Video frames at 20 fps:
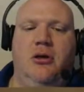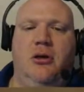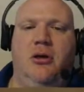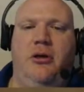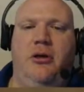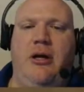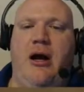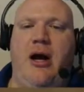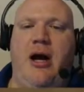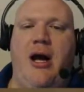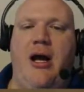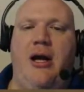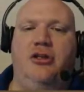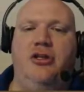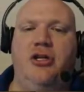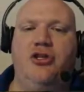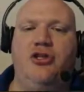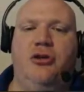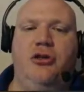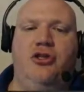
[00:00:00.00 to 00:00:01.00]
Now, I
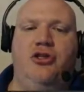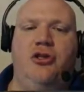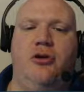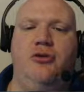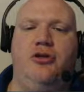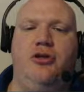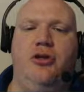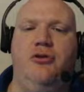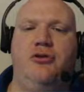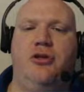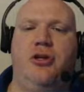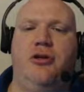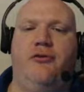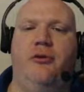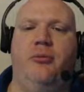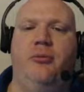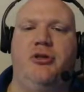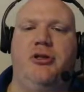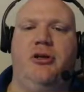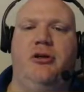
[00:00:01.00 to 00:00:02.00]
intentionally chose to use a
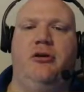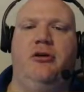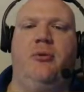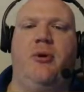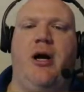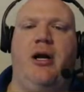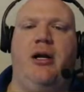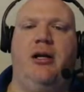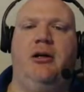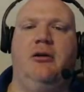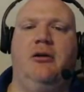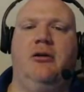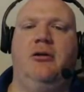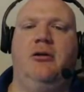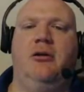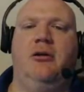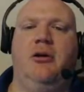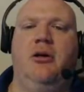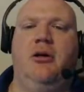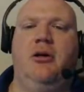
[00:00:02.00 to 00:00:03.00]
different material right here
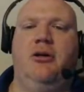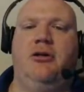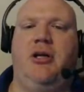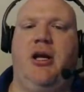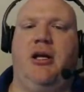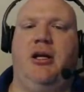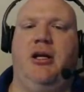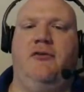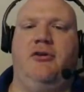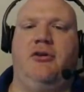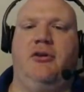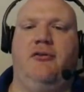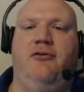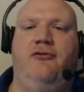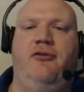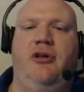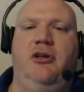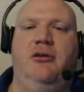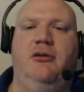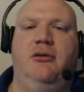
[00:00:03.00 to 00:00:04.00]
to kind of give it the
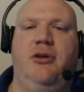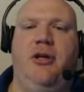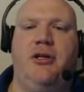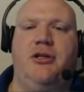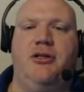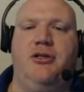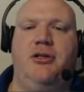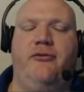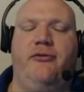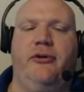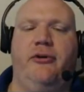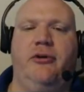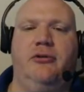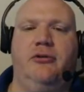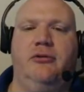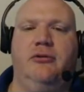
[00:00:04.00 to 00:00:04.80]
feel that it's different,